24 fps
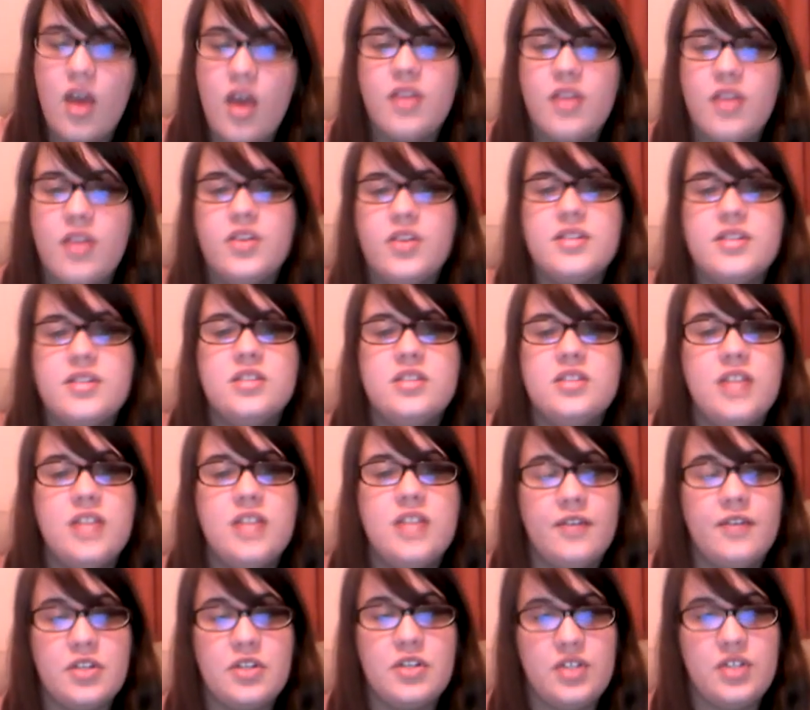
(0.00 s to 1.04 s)
There is still
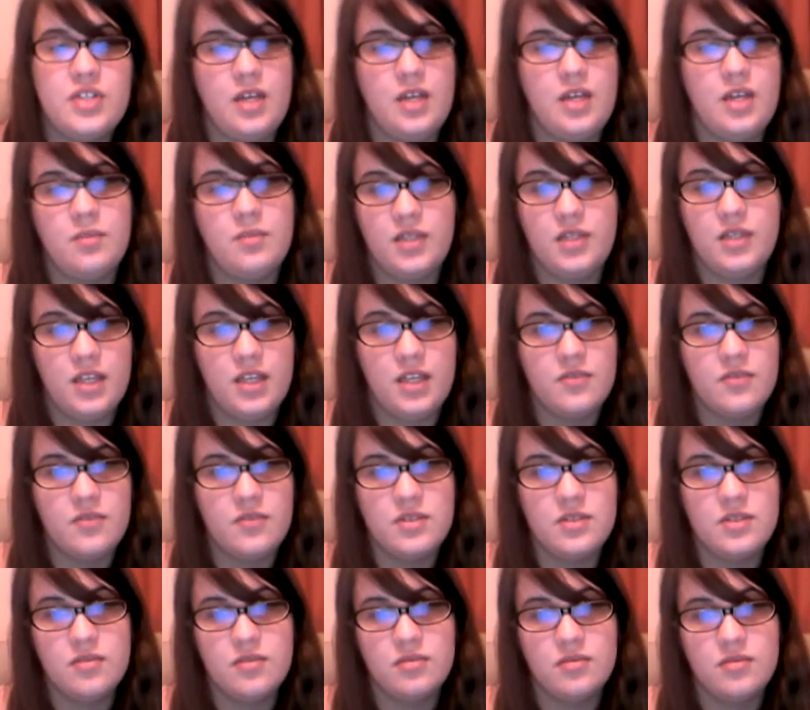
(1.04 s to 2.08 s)
diversity in
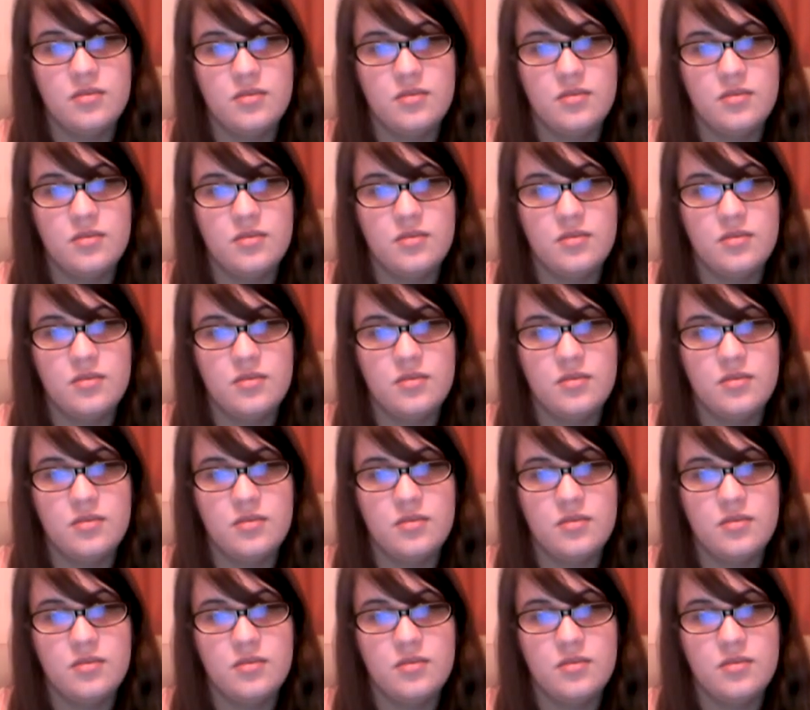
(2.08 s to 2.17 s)
beliefs.